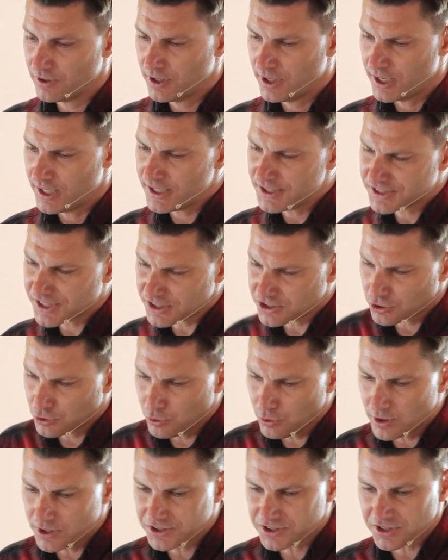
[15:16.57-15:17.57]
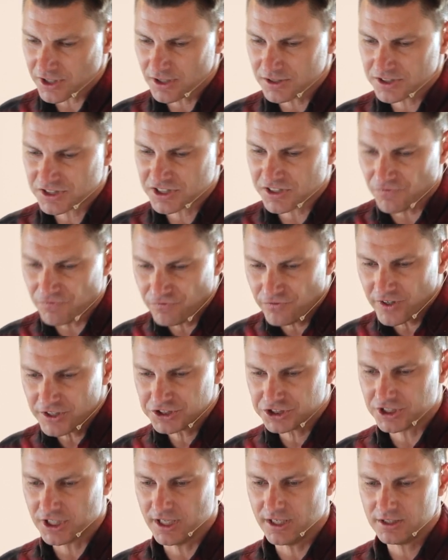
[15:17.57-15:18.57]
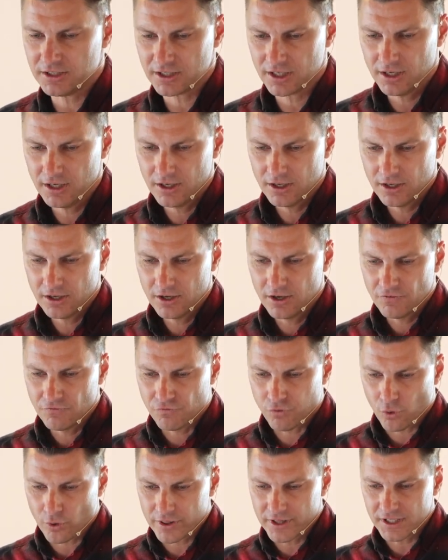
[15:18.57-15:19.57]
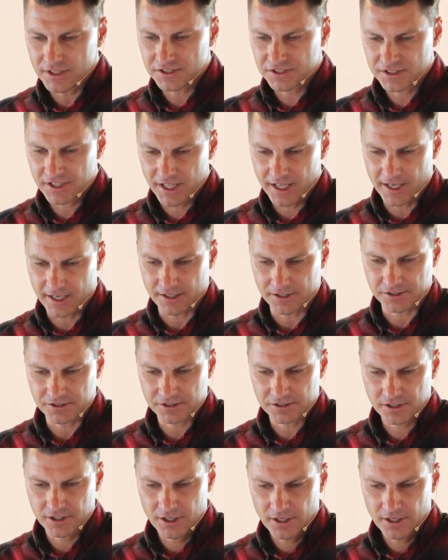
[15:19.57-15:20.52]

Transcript: And he says, Who is sufficient for these things?